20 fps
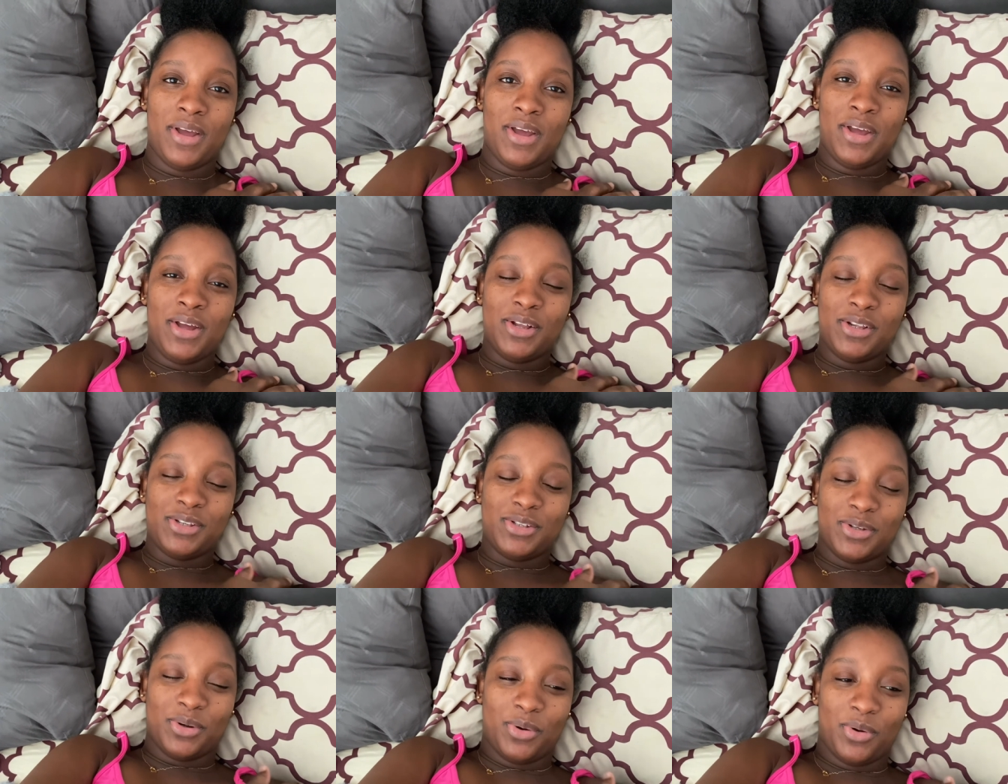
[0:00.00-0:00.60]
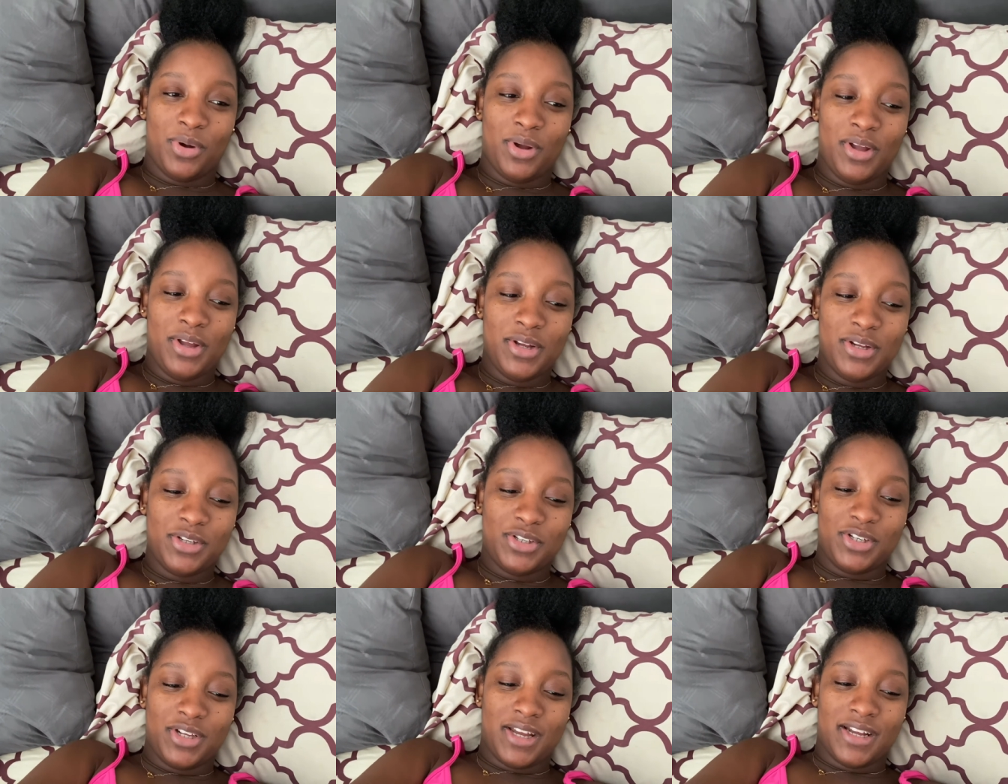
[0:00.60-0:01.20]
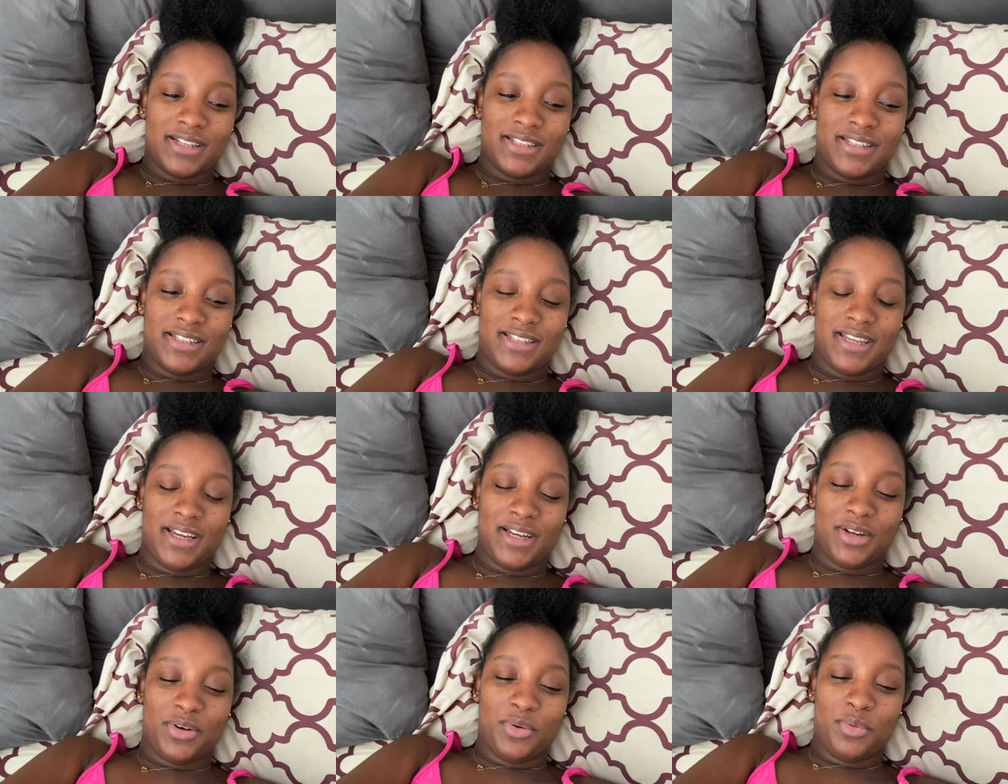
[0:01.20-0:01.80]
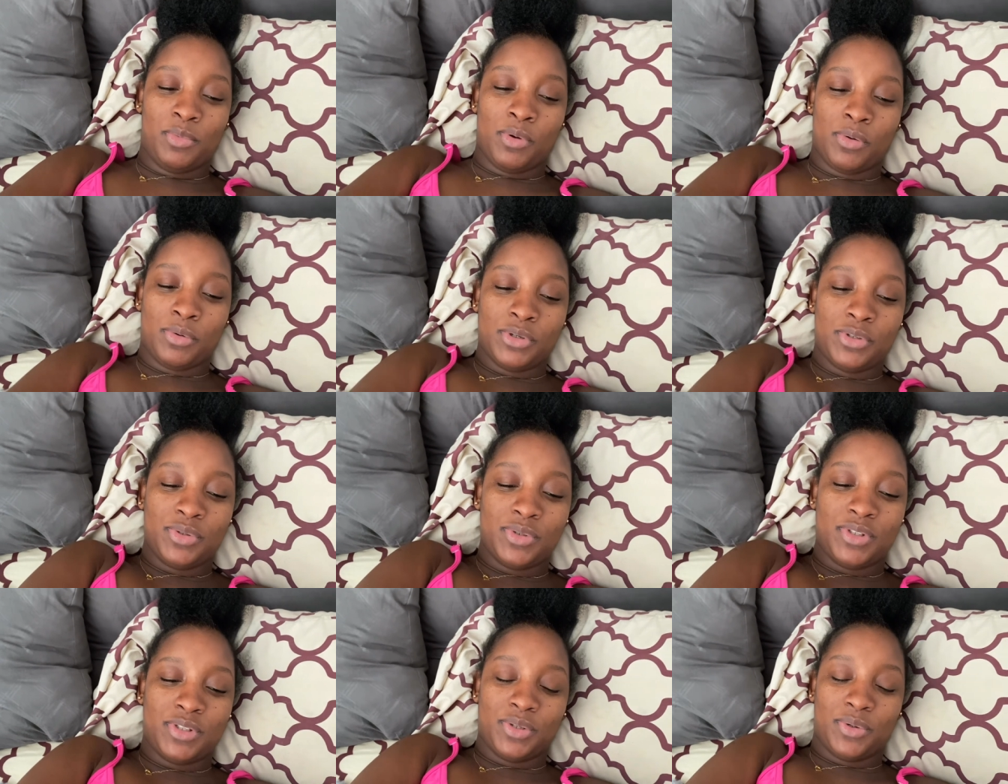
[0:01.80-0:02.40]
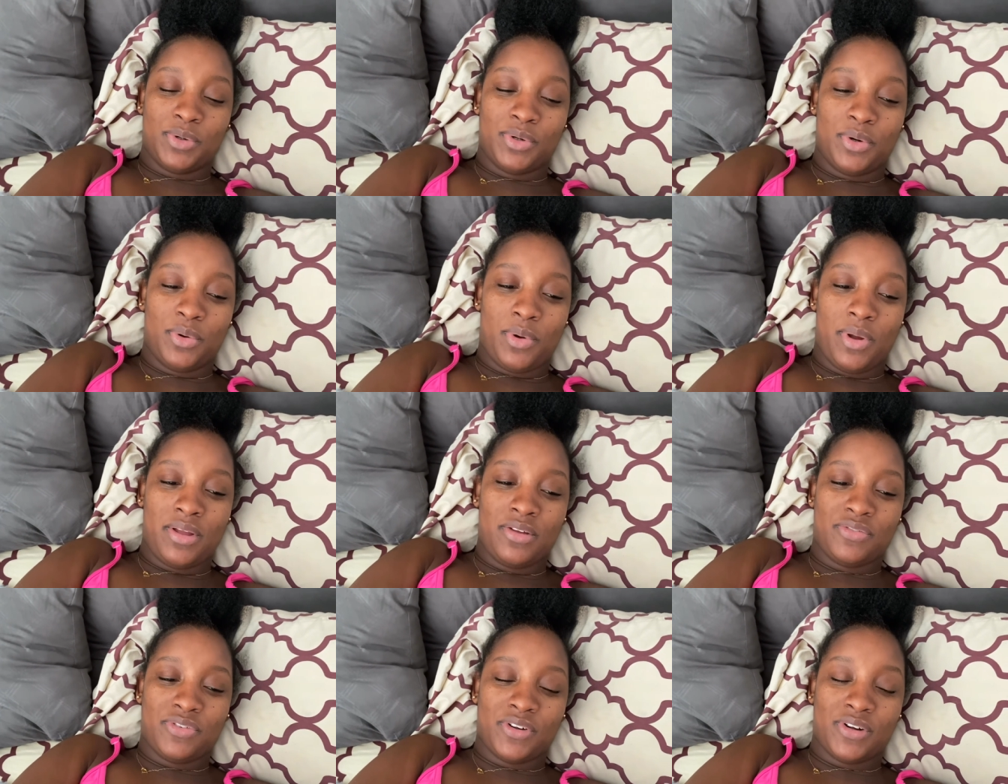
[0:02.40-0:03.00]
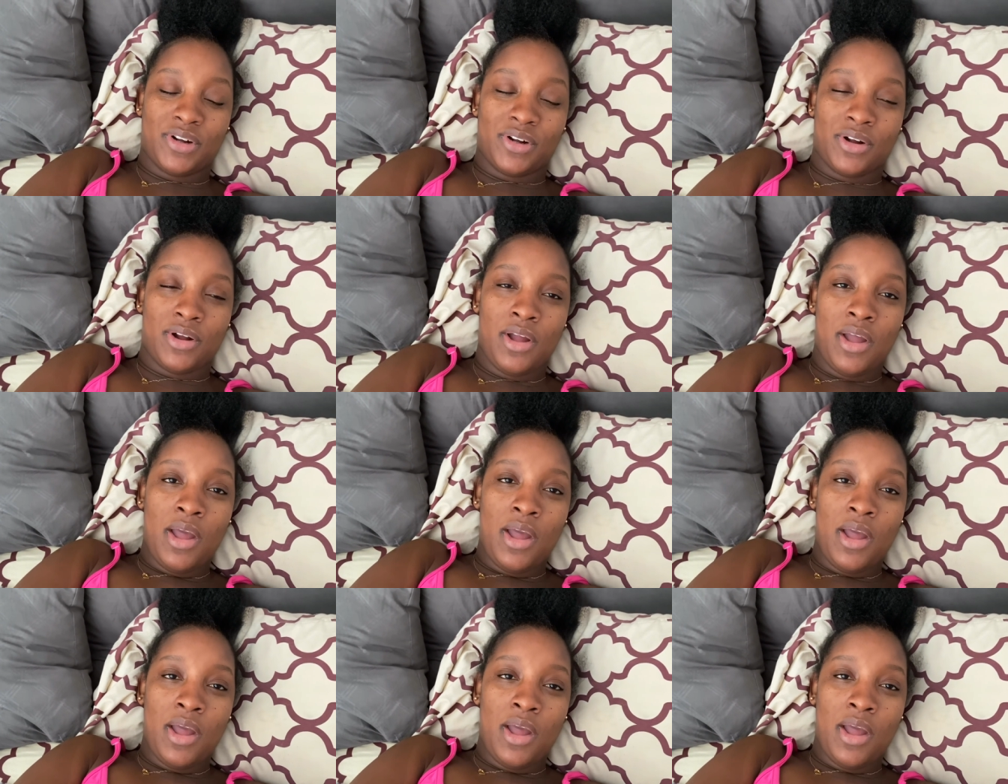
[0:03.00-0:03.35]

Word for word: So she had to take an Uber, which is so annoying for her.